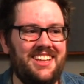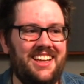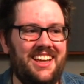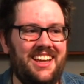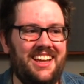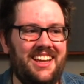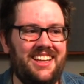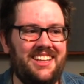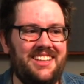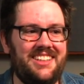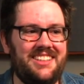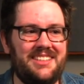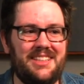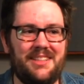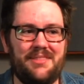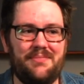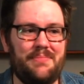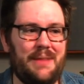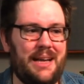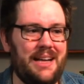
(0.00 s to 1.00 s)
and he
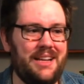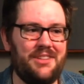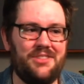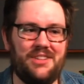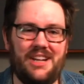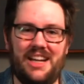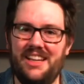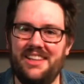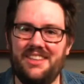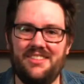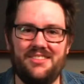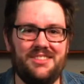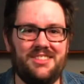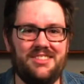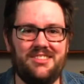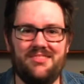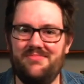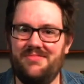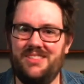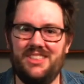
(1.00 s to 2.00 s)
sent back a track that
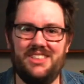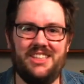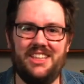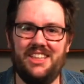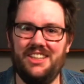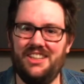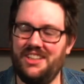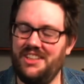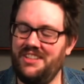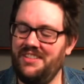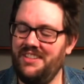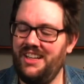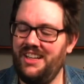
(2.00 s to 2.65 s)
was just killer.